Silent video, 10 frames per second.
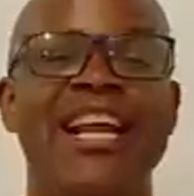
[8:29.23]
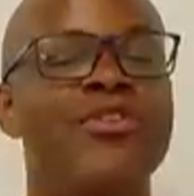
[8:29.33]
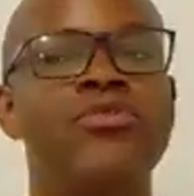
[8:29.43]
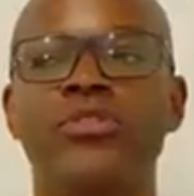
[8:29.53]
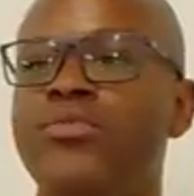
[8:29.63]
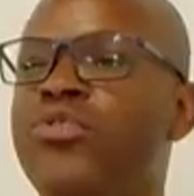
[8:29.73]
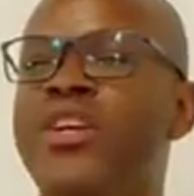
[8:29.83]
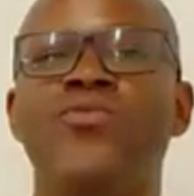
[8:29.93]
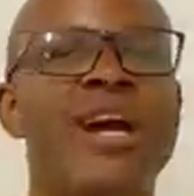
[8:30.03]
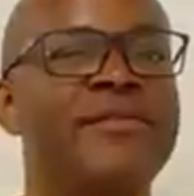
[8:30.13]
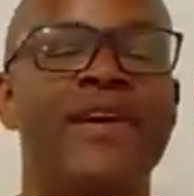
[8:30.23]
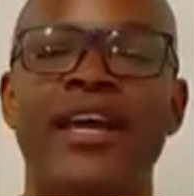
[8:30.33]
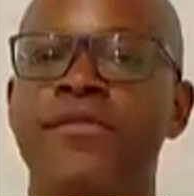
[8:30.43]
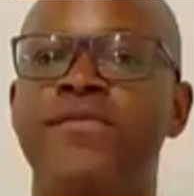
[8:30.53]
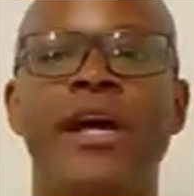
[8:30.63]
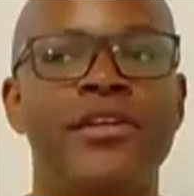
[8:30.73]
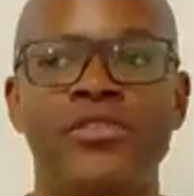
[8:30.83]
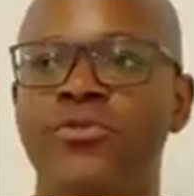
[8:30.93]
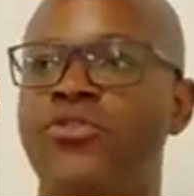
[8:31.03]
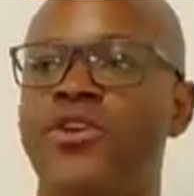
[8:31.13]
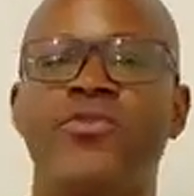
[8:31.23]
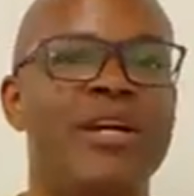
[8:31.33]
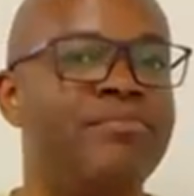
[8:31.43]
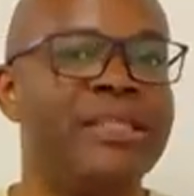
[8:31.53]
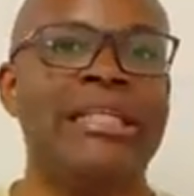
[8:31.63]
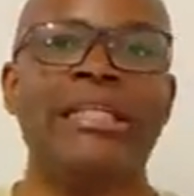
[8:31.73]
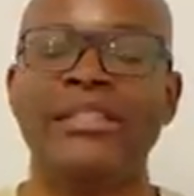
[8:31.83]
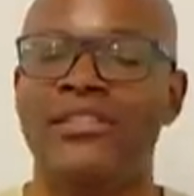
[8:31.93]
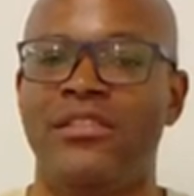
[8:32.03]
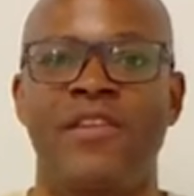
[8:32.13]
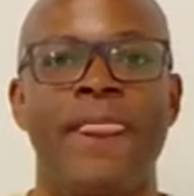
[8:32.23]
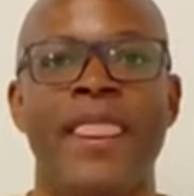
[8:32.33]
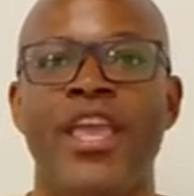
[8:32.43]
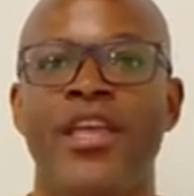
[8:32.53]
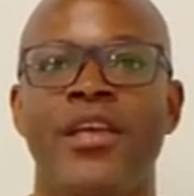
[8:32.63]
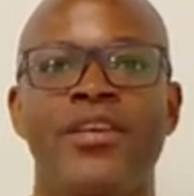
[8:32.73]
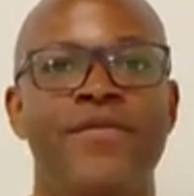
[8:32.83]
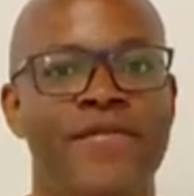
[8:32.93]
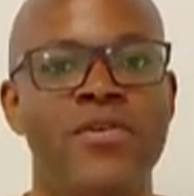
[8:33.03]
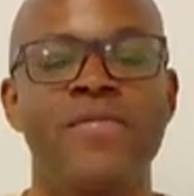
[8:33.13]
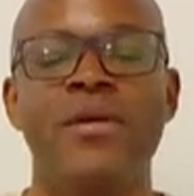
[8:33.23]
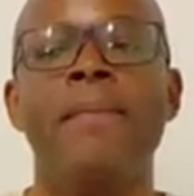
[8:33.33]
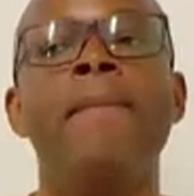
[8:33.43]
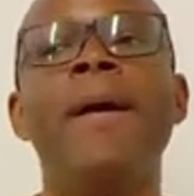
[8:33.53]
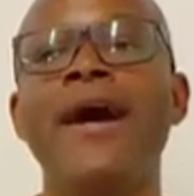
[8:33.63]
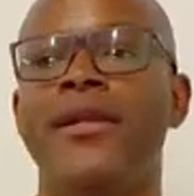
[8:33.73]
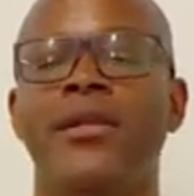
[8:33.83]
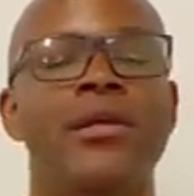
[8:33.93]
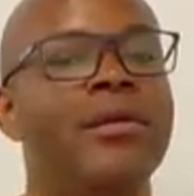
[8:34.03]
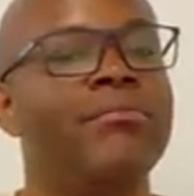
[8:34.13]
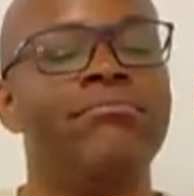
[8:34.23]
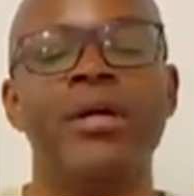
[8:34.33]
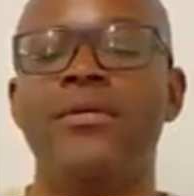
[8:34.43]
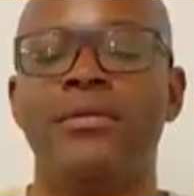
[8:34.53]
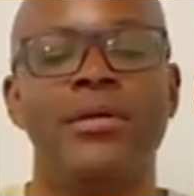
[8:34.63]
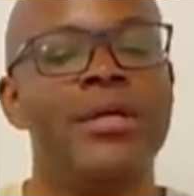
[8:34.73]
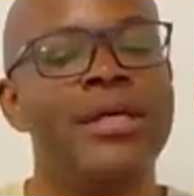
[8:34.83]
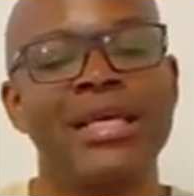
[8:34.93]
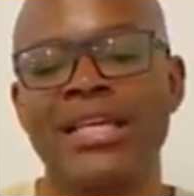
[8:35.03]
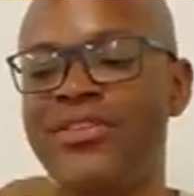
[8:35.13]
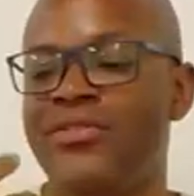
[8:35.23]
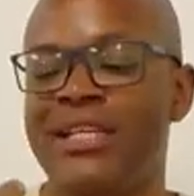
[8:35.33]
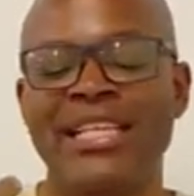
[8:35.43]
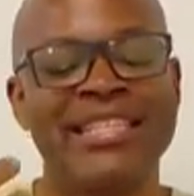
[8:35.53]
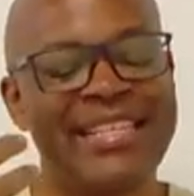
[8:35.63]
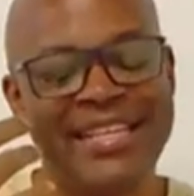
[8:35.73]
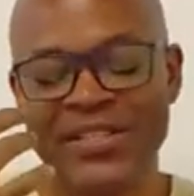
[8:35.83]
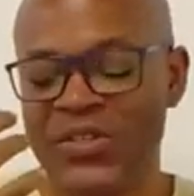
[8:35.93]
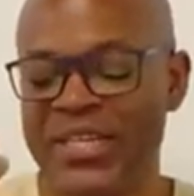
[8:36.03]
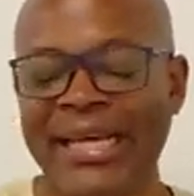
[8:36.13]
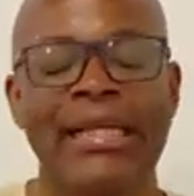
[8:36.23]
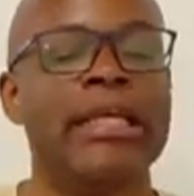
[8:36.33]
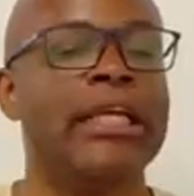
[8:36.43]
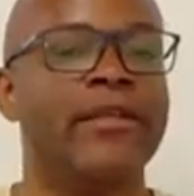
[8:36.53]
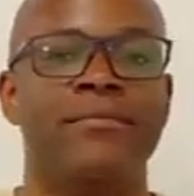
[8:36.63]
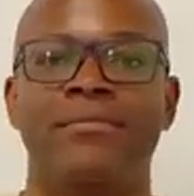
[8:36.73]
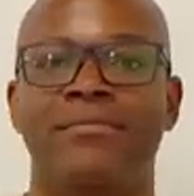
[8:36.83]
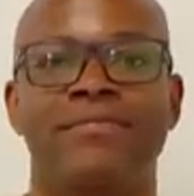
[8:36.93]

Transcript: I know some great white firefighters and great white police. You feel me? But, bro, it's telling.